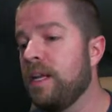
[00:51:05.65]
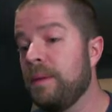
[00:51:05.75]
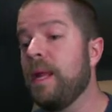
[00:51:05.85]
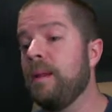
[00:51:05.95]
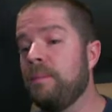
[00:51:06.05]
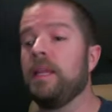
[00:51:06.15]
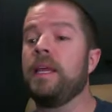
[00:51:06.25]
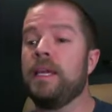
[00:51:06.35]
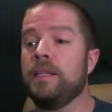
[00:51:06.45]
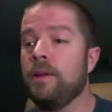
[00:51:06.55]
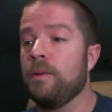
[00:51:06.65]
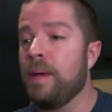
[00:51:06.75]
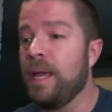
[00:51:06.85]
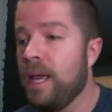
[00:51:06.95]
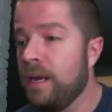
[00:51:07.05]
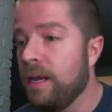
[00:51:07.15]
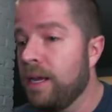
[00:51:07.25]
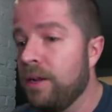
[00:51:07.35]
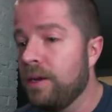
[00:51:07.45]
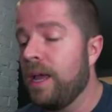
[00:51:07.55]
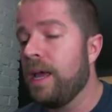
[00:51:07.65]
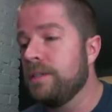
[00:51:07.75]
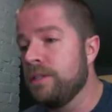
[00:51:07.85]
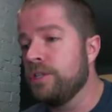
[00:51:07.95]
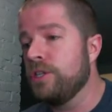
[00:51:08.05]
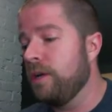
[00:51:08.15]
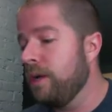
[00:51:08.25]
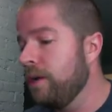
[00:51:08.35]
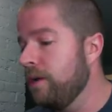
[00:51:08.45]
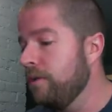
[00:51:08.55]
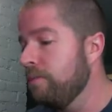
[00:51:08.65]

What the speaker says: getting the lands out of my hand, I could have cast I could have